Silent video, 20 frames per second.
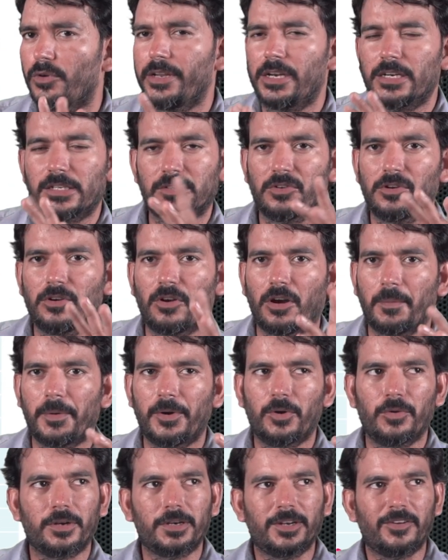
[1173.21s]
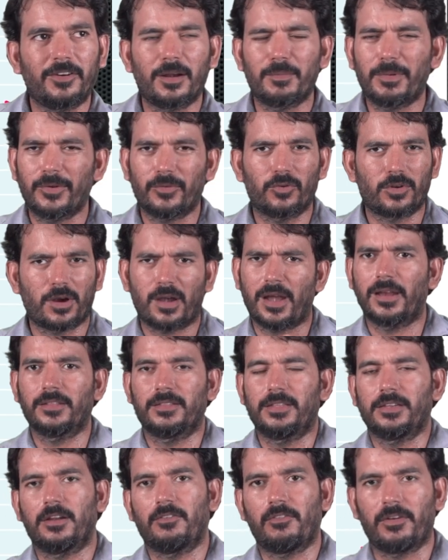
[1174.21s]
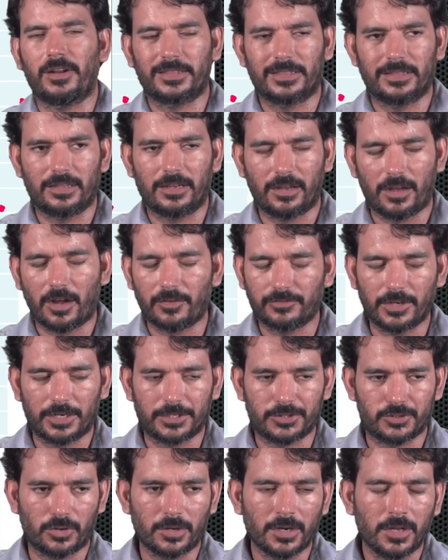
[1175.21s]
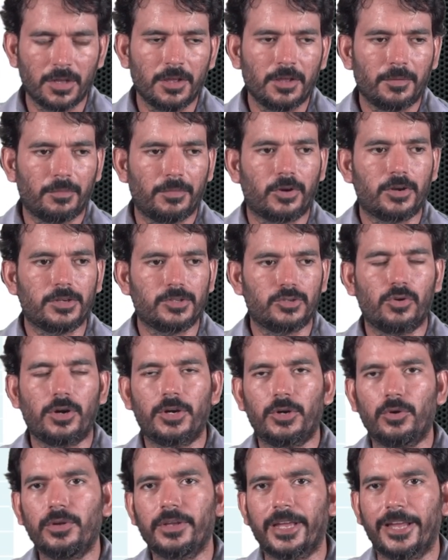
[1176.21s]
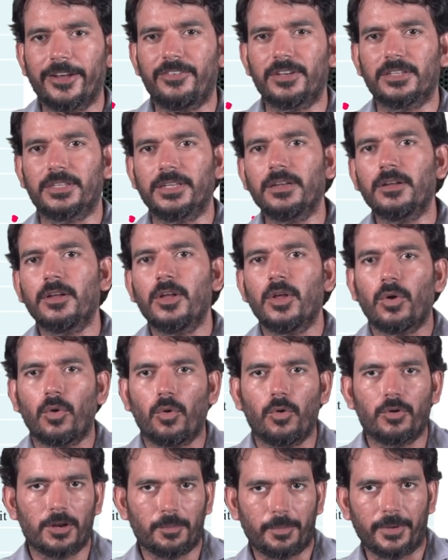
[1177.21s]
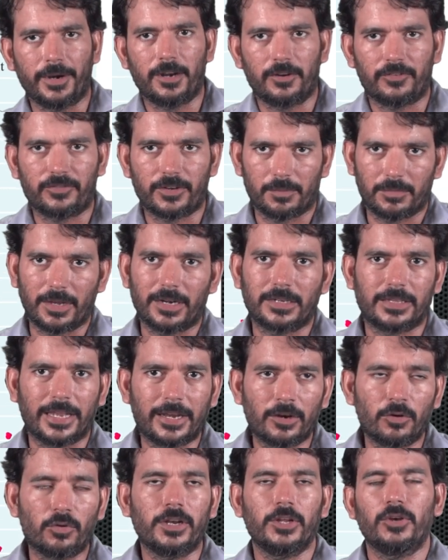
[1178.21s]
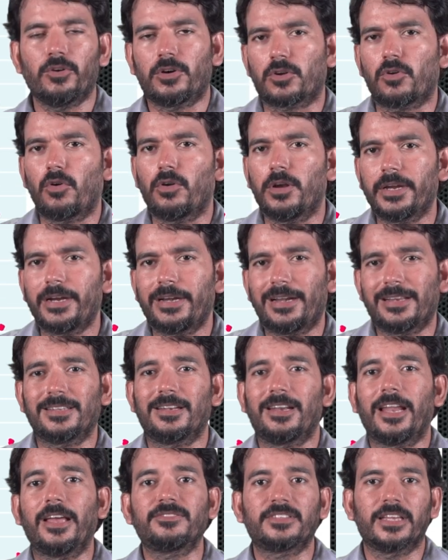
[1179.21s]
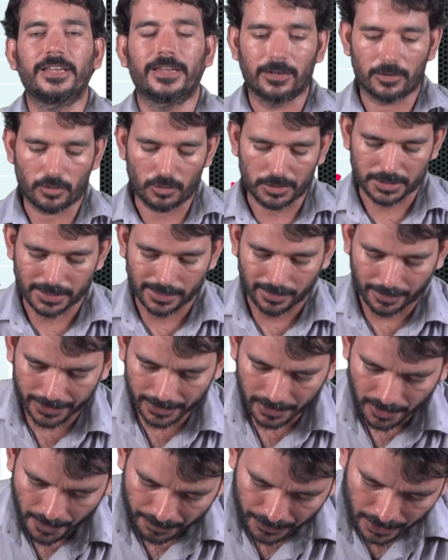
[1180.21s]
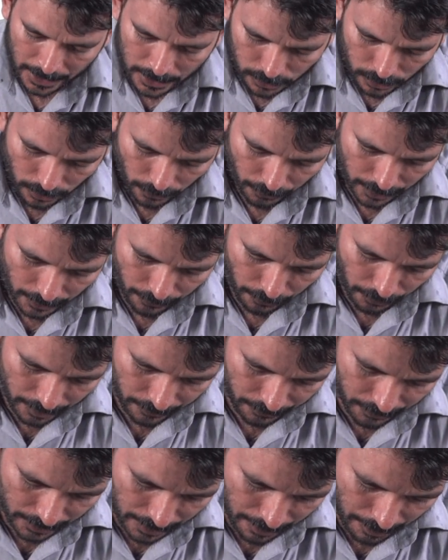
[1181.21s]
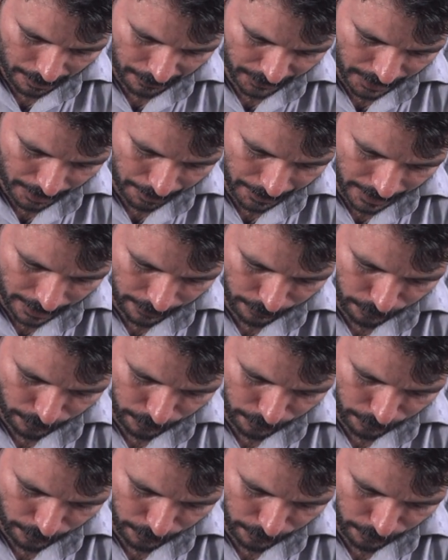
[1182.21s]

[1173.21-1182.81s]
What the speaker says: years, you will not be doing divided by 4 or anything of like of that sort, because you are doing everything over a period of time. That then only you are calling it as a life cycle costing, right? So for a period of